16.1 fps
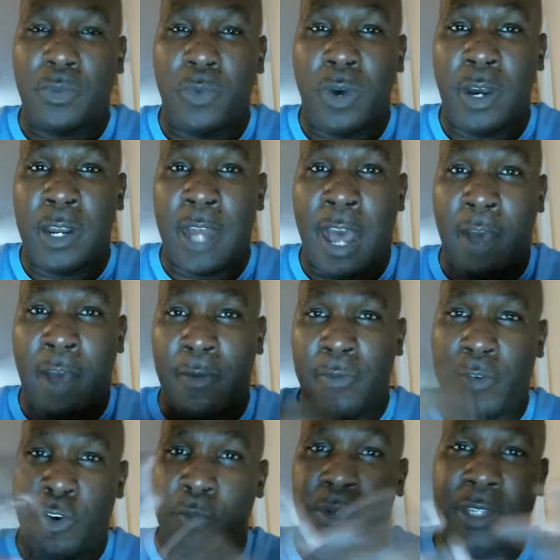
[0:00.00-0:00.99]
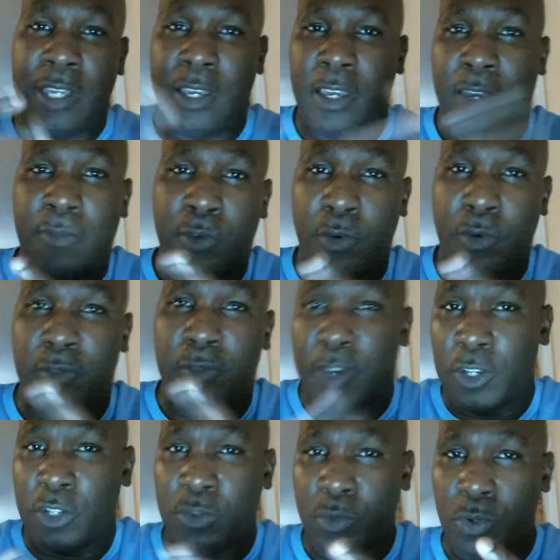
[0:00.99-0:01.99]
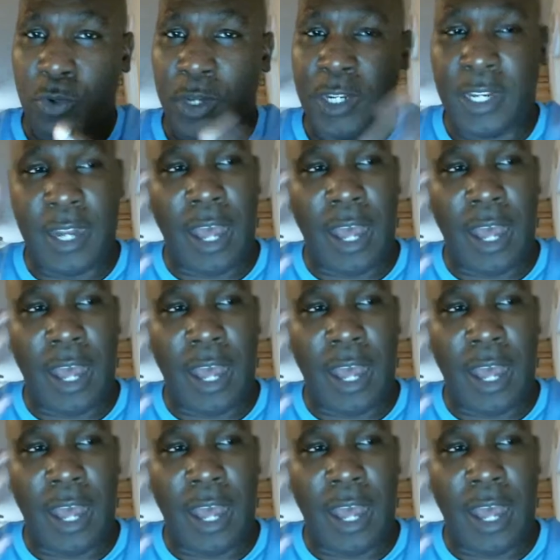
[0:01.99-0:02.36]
One, I'll verbally give you a visual, and then